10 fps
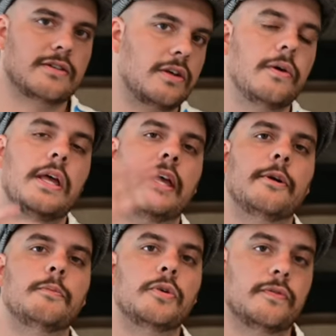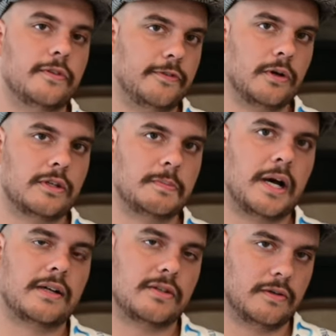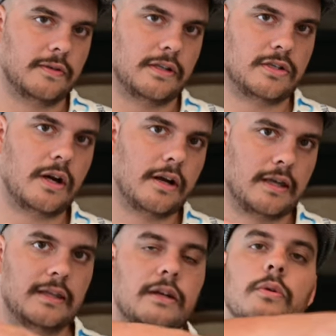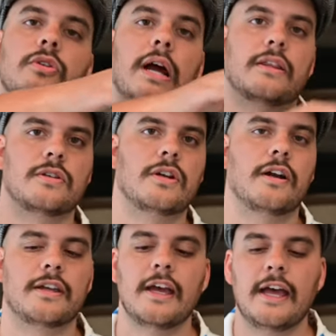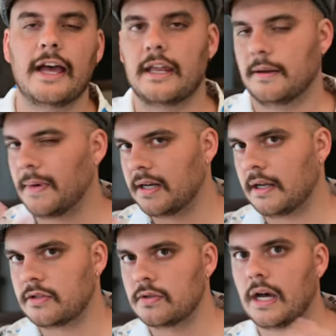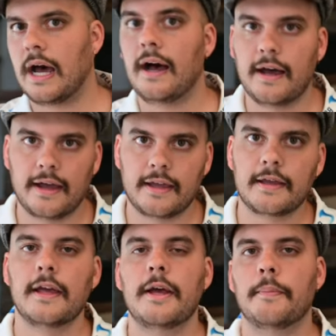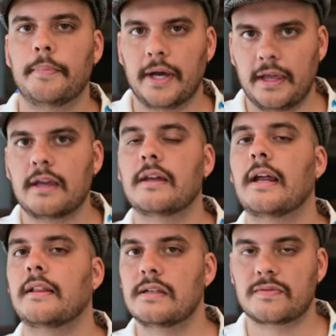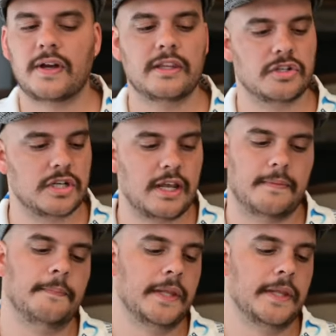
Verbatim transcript: So it would move the focus box over the shark and then it would track the shark. And it might not do the eye, but it could at least find the shape.